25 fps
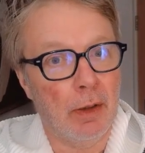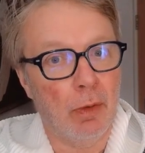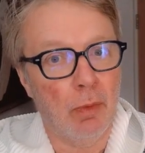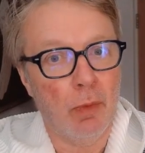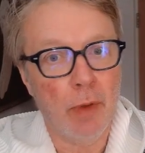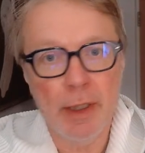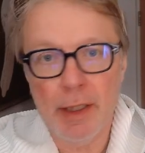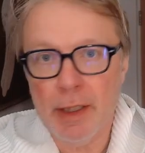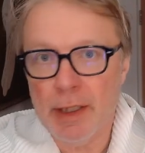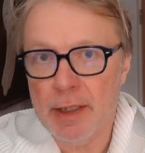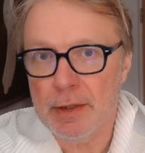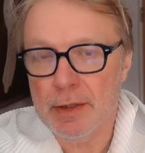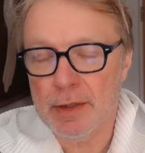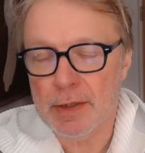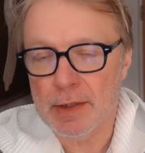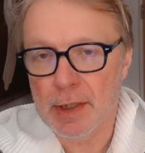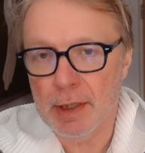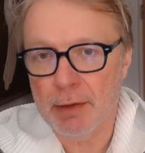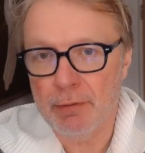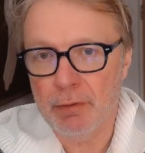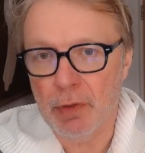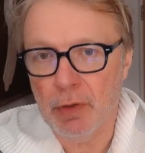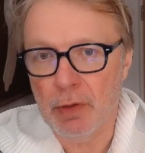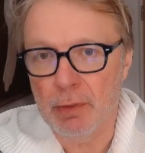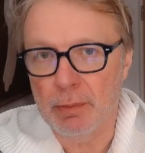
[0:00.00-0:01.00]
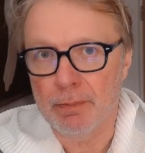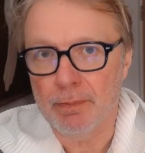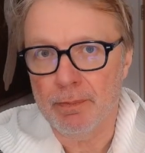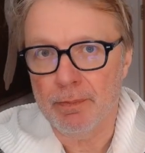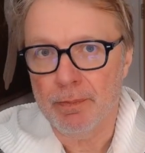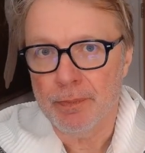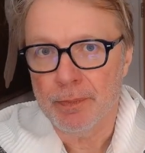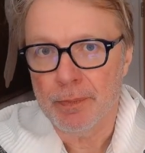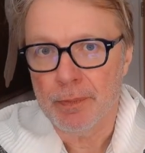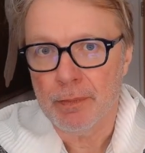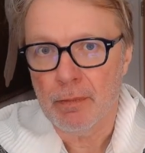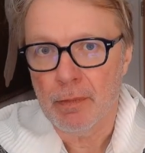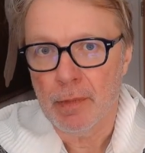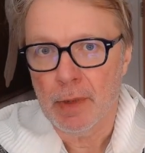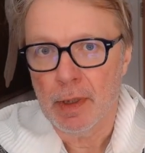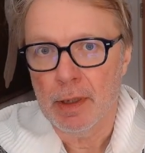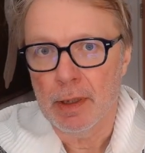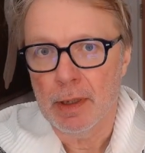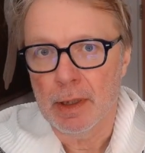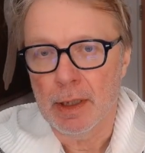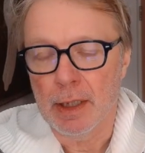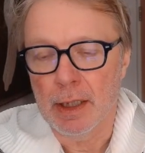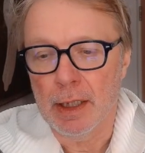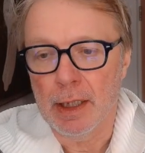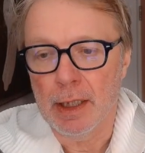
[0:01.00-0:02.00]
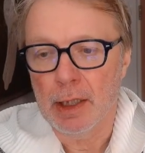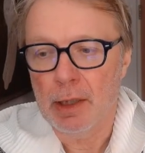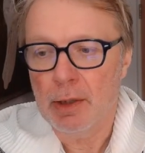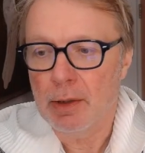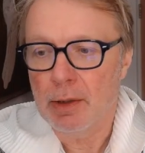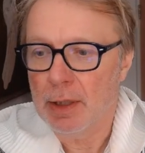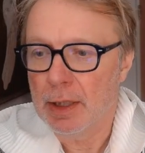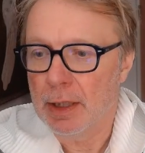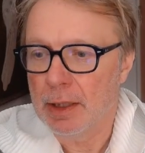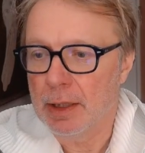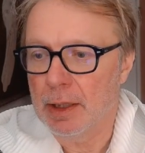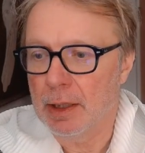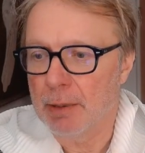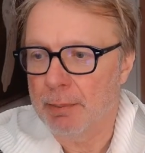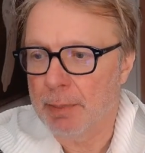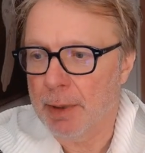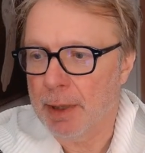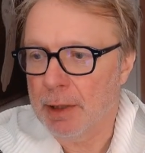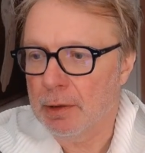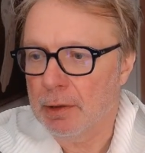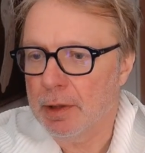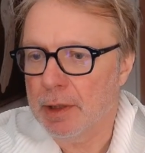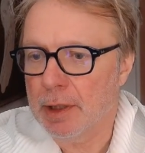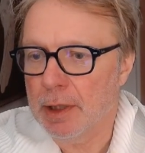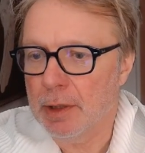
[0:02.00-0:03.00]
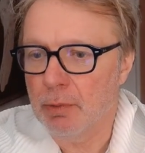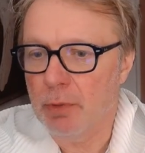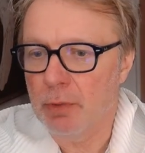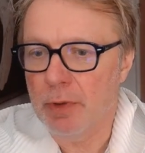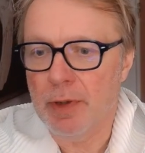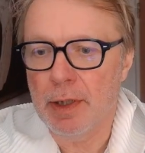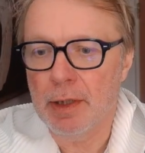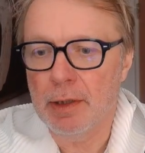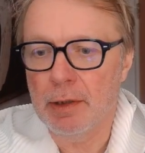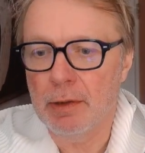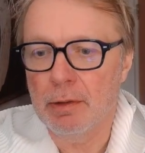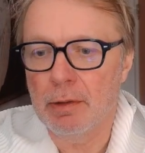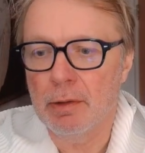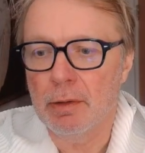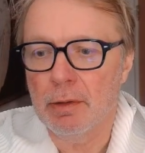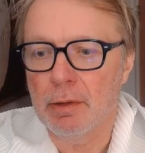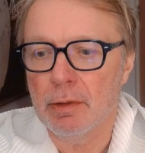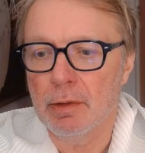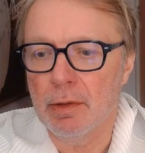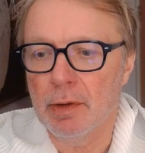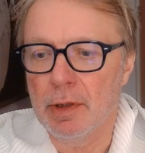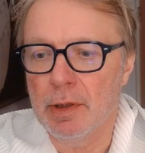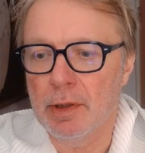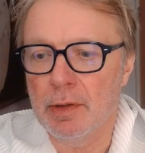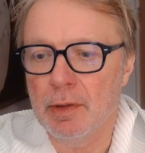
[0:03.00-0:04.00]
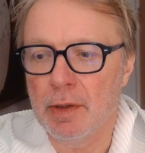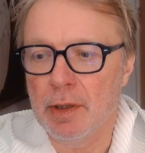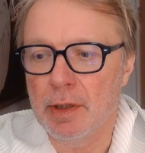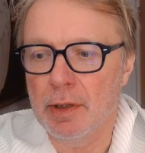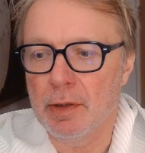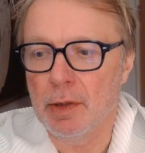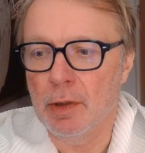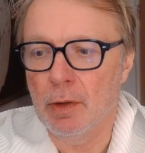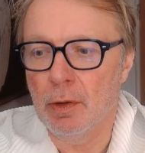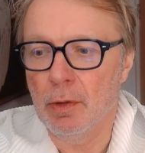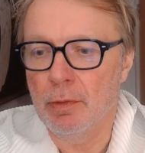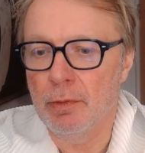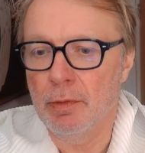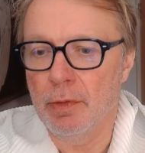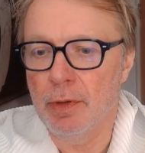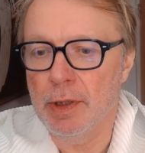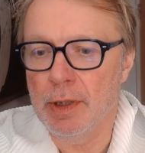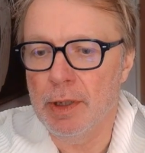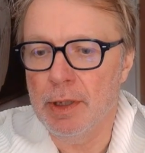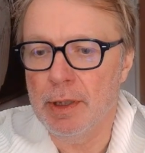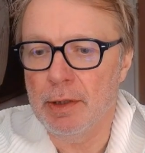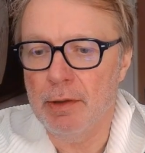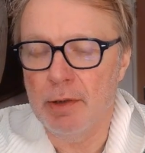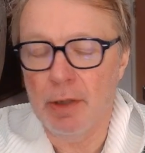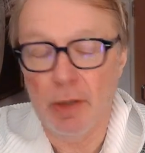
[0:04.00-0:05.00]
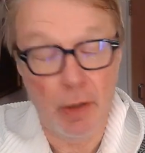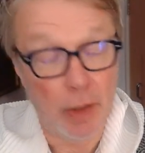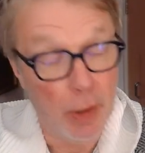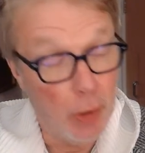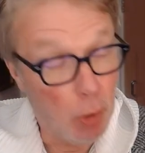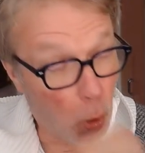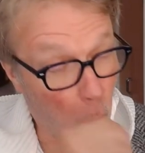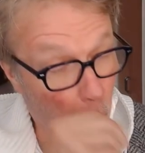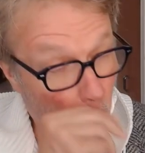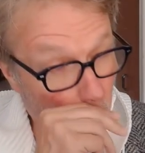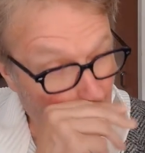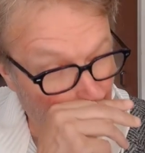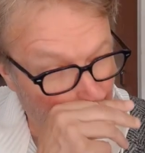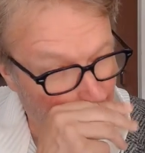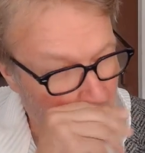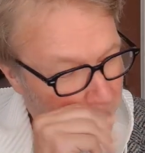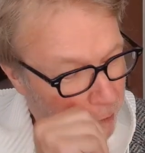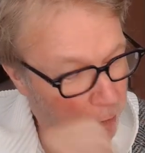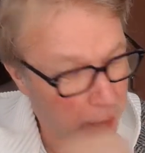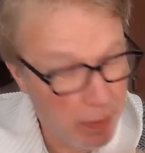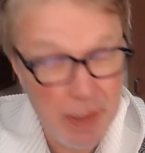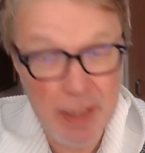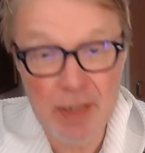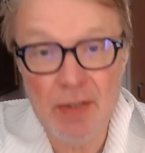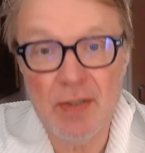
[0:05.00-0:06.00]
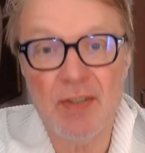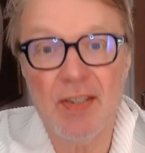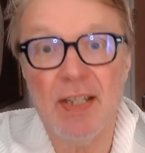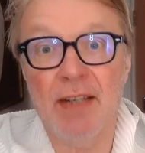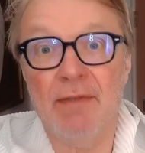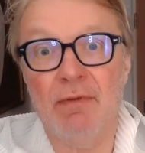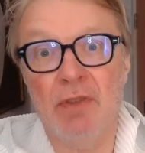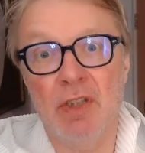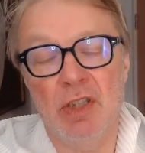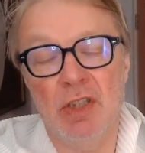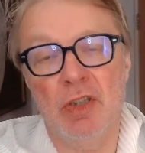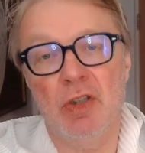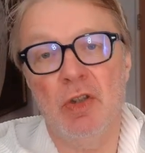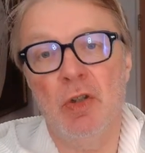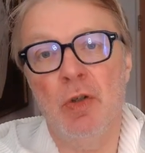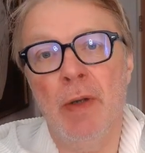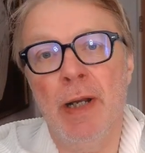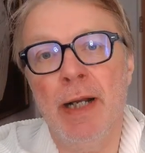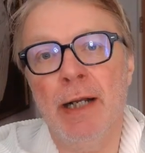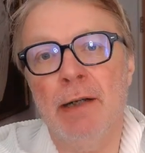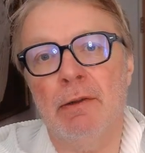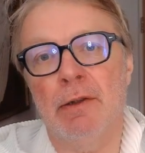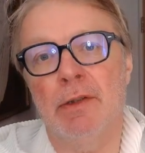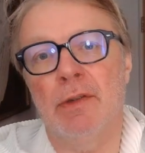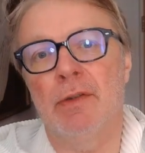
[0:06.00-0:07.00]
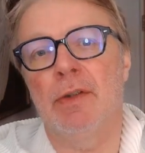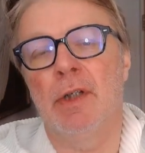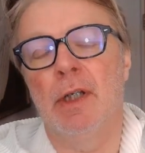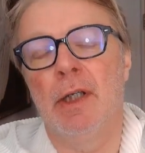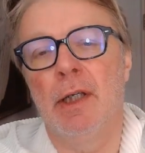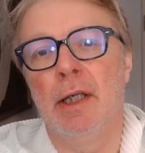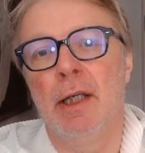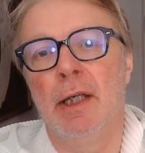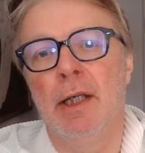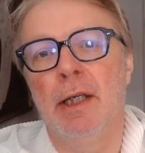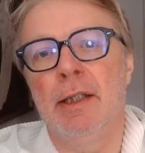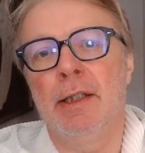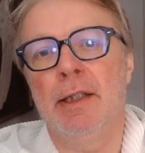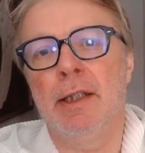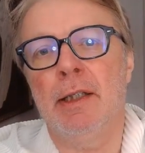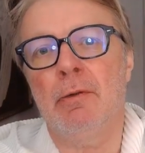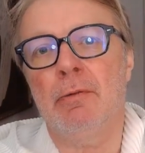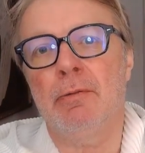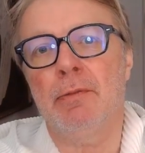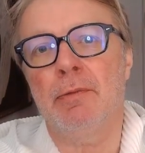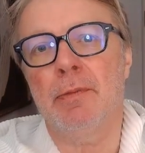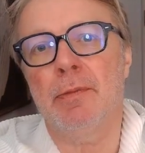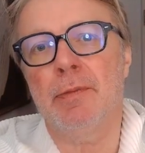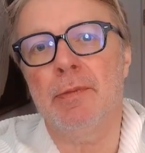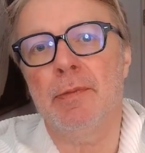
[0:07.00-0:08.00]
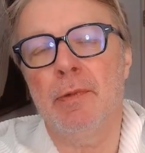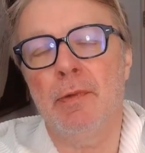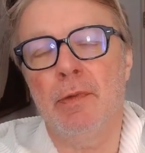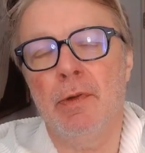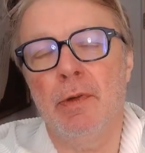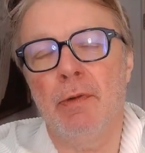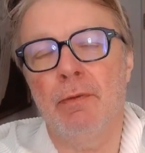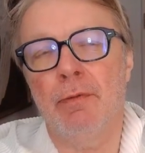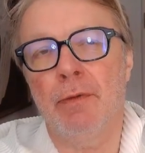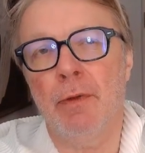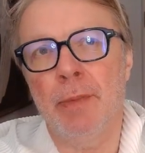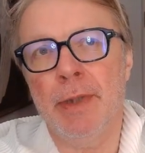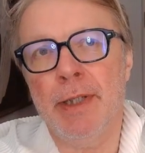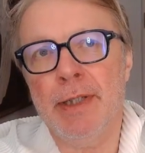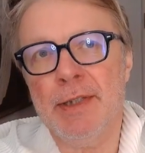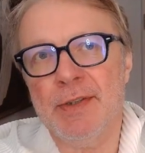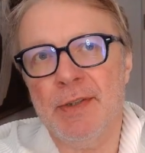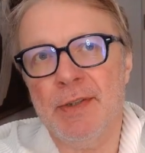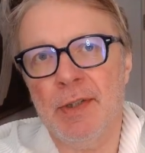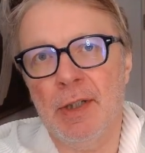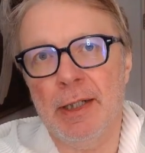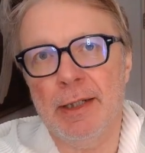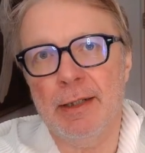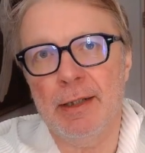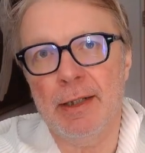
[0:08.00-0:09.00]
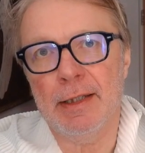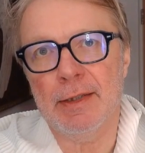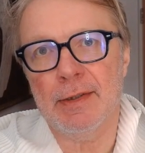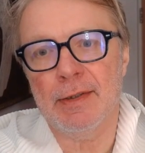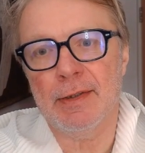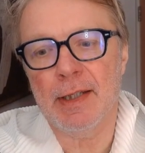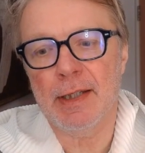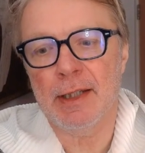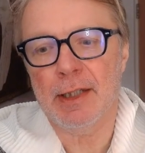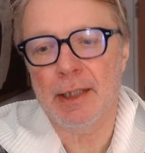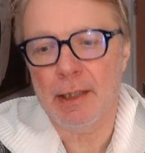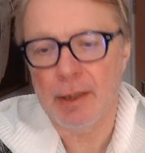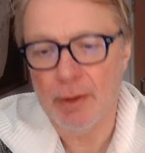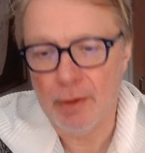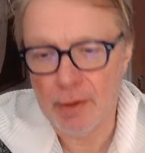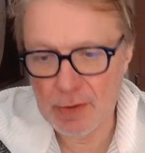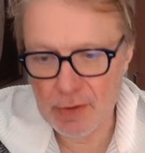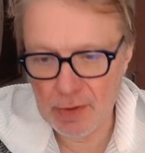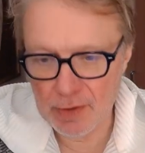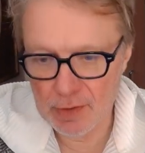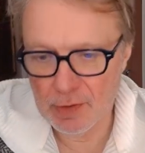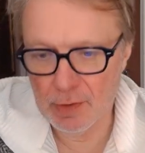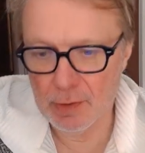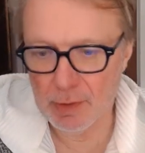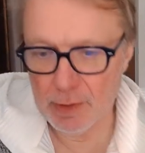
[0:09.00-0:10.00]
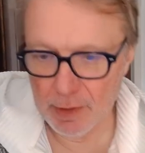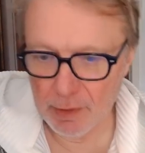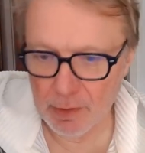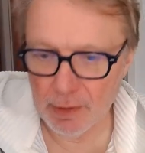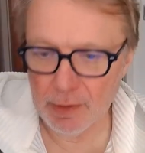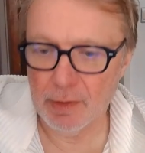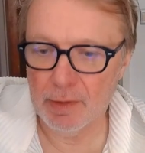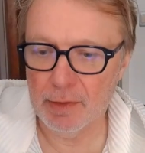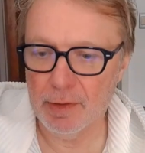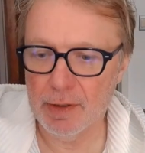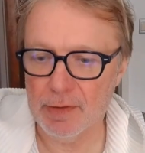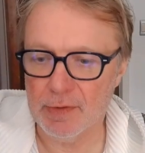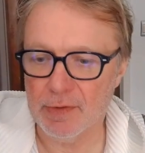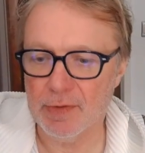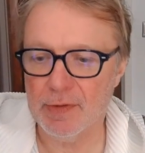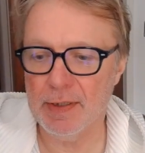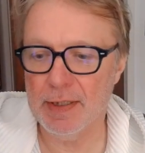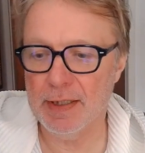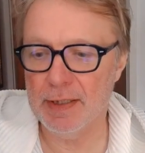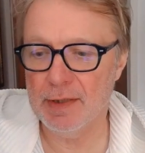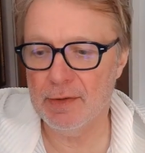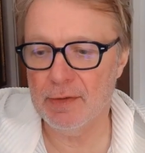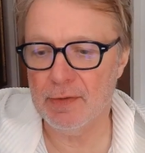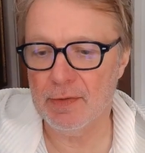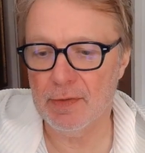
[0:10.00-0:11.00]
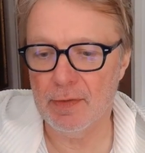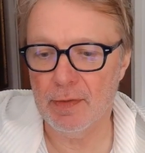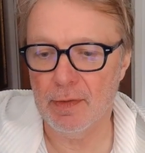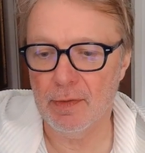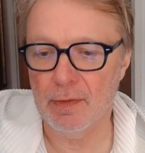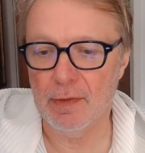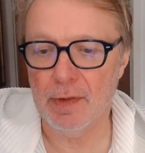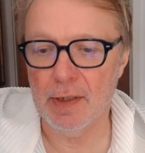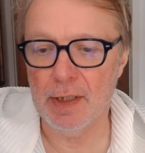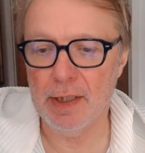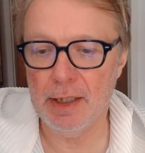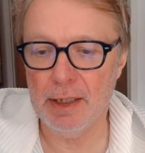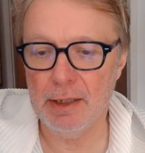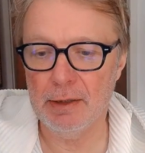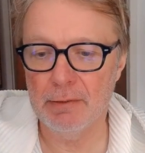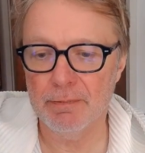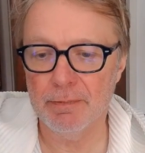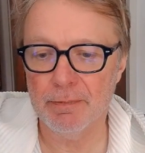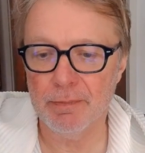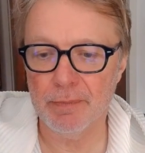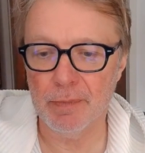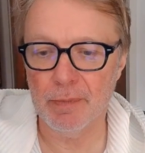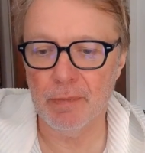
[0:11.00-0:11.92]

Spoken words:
when they discover them, apparently within the law, within 72 hours. Now, from their side, they're saying this is the